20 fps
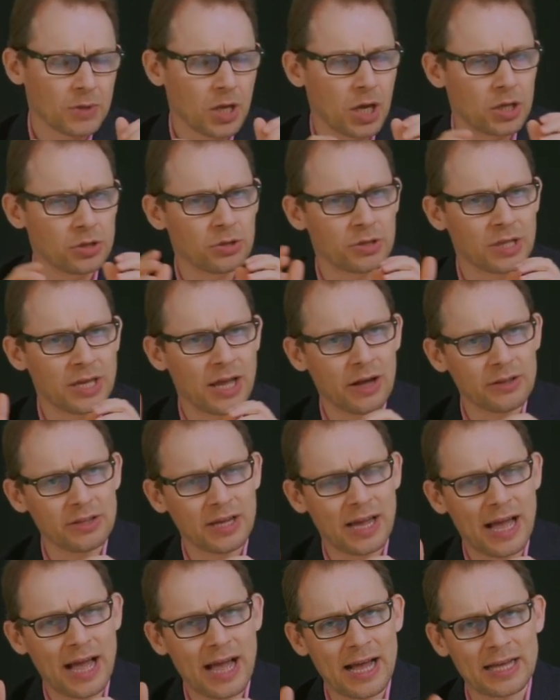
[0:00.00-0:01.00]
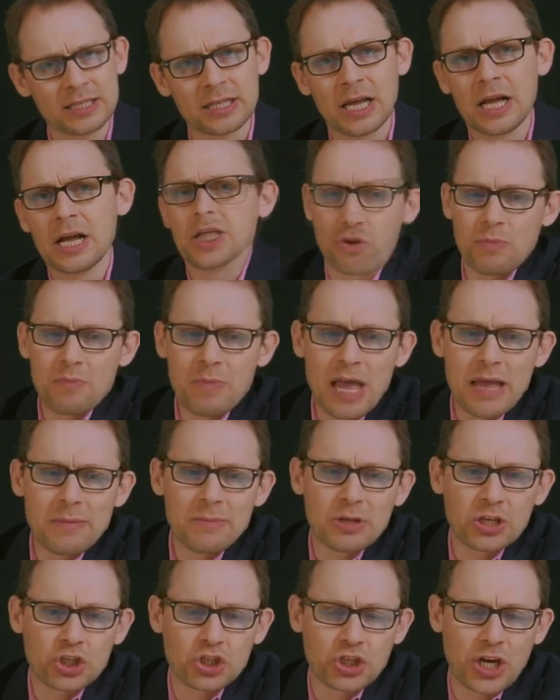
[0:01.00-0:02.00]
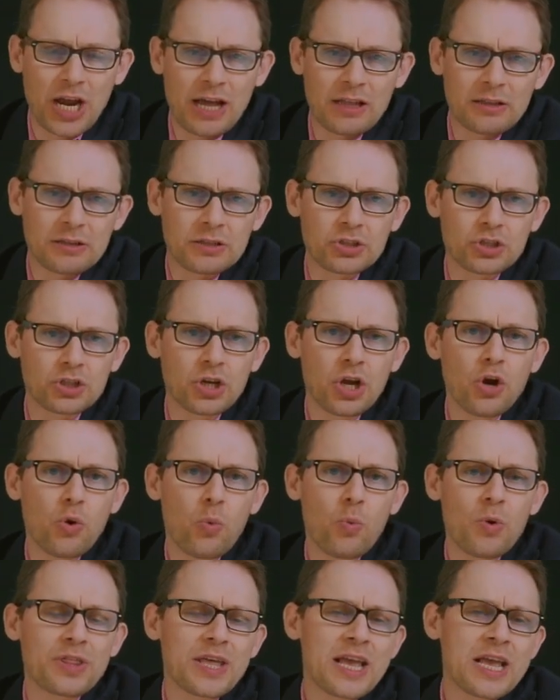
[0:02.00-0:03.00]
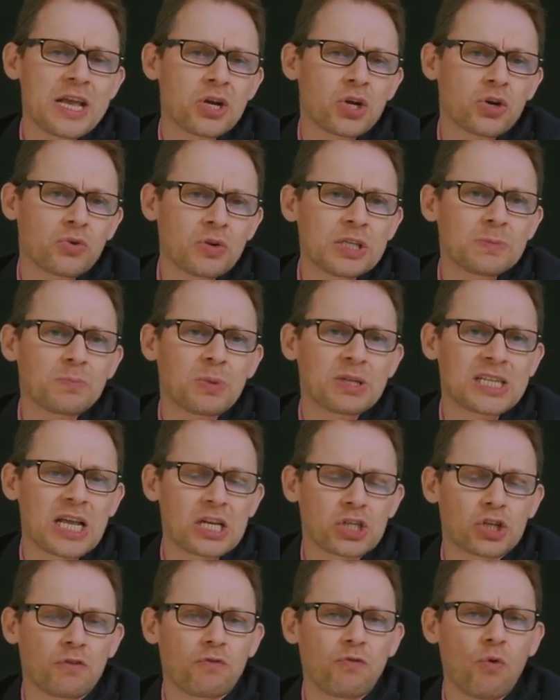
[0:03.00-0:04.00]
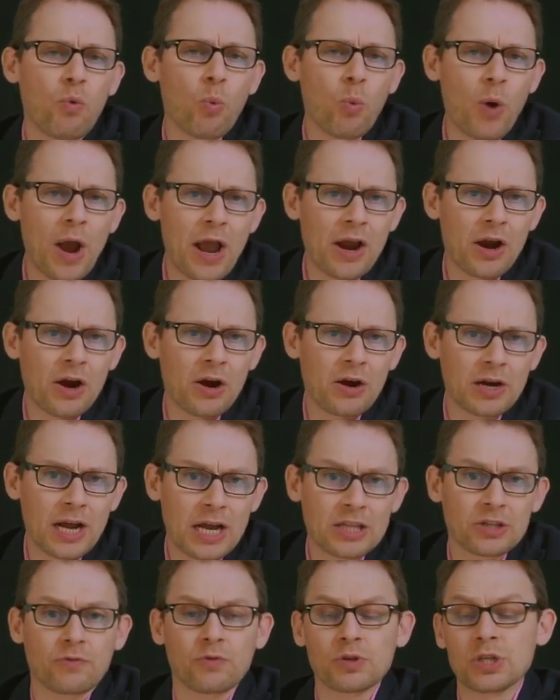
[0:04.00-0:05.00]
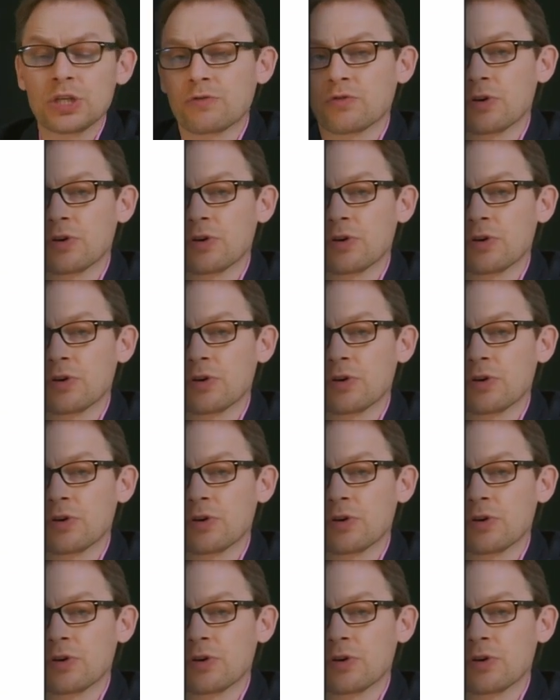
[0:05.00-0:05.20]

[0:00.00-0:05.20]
And on the other hand, there may be a challenge with increased potential for wear and therefore need